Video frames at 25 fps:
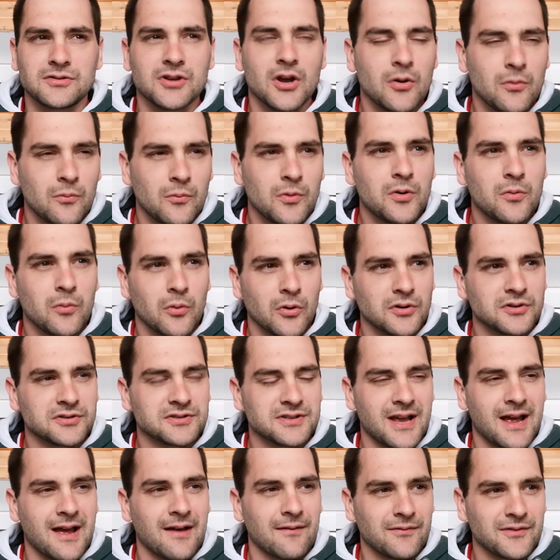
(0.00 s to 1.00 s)
Don't we
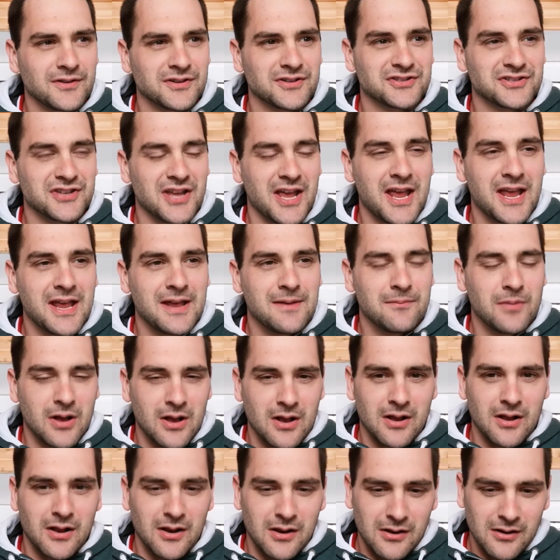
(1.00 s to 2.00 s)
want to have the same
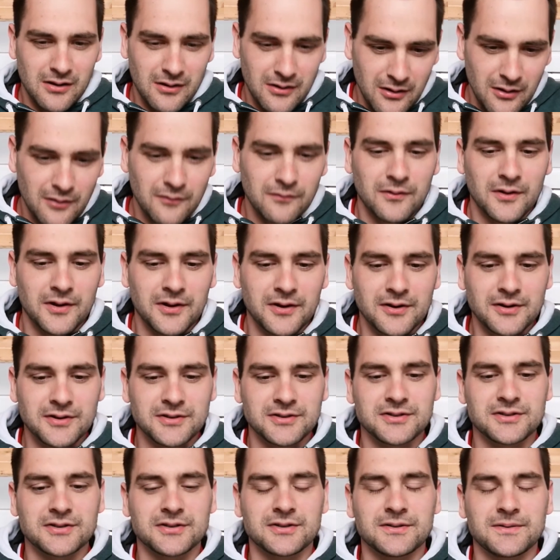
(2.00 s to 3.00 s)

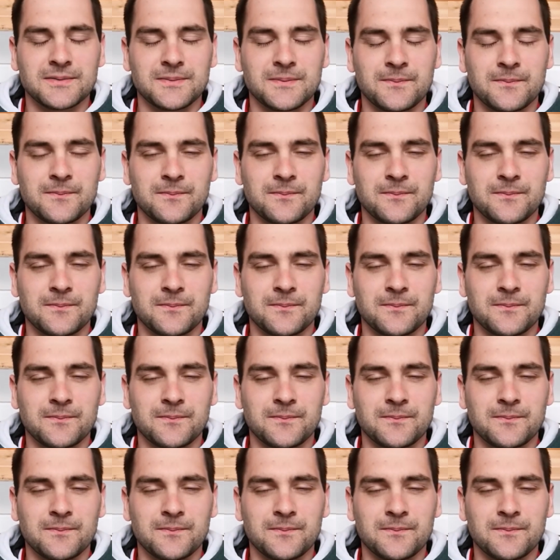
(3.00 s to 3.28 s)
loveliness?